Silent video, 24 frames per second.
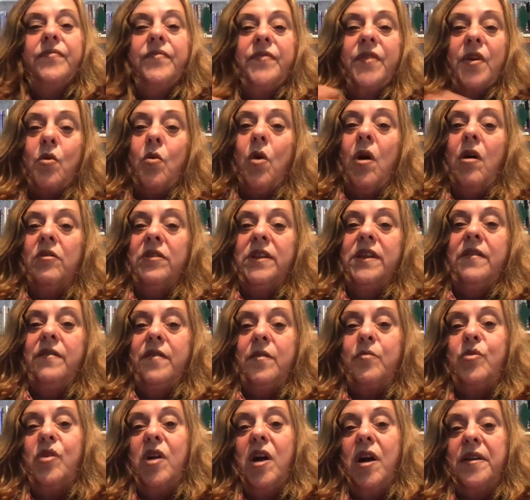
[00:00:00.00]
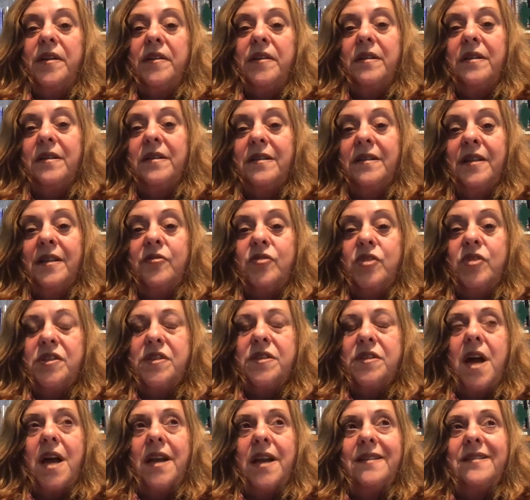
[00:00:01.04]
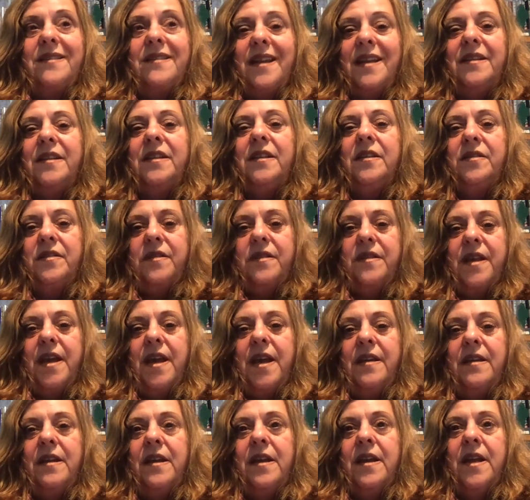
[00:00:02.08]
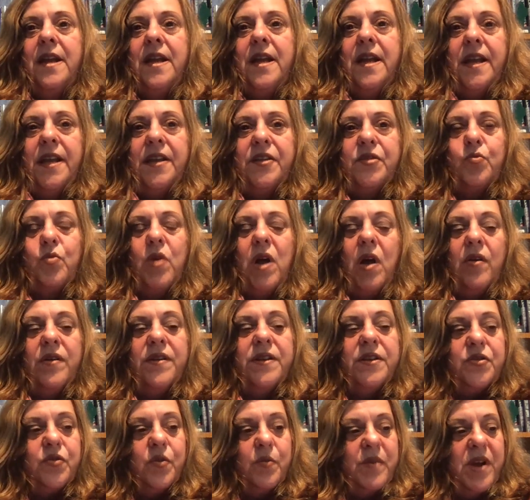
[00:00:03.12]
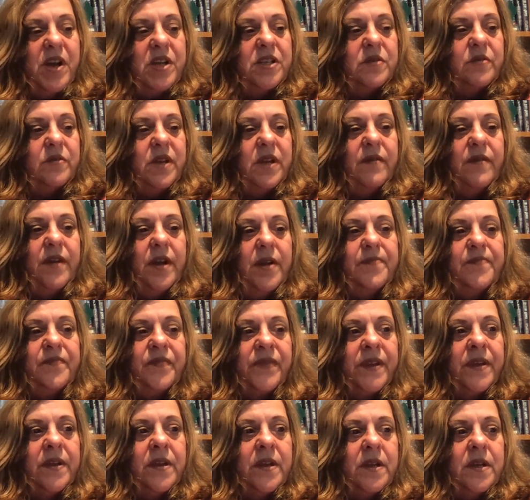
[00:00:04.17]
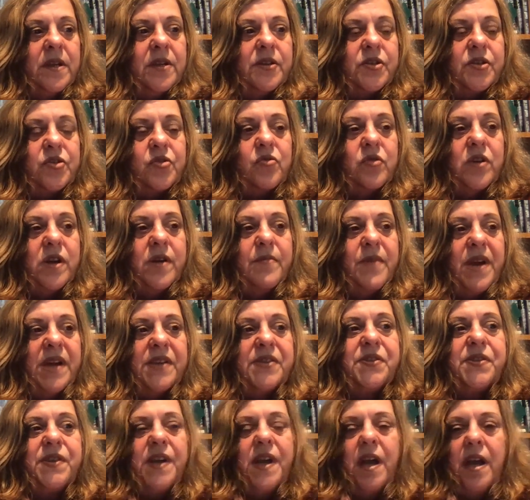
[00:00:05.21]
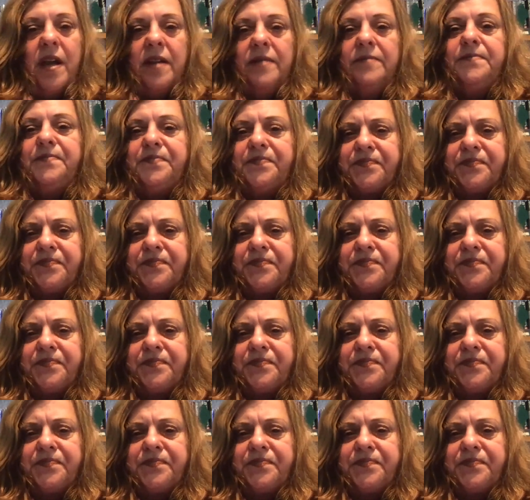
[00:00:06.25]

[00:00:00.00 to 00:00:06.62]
the quality of the product. They're just not attending to that as well. And this reminds me of a story. My son,